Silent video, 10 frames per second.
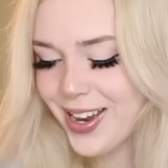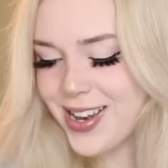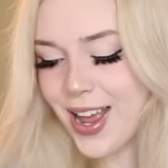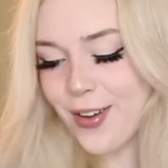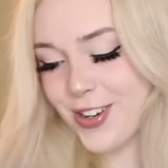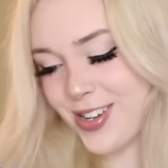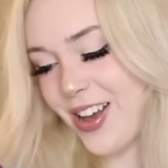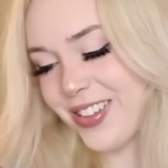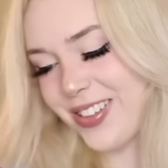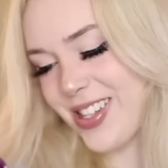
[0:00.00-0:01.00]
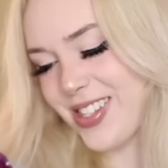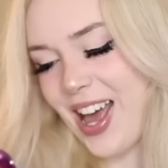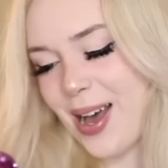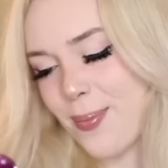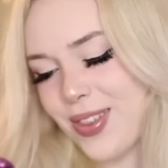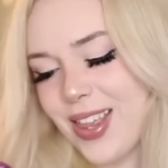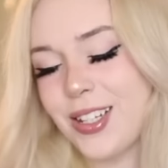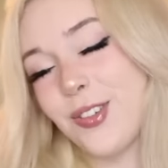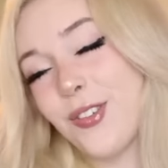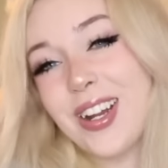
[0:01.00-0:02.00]
Never download this app.
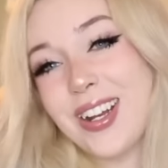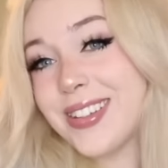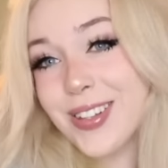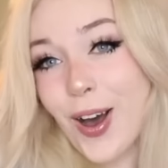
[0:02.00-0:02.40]
Thanks for reading this